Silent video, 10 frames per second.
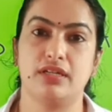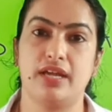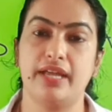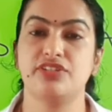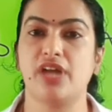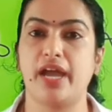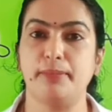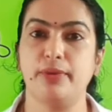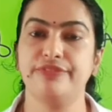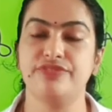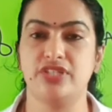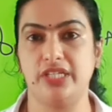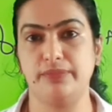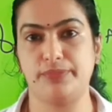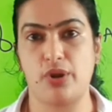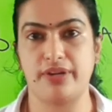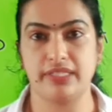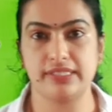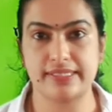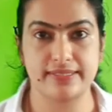and time of gene
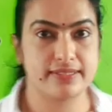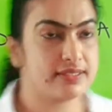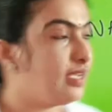products.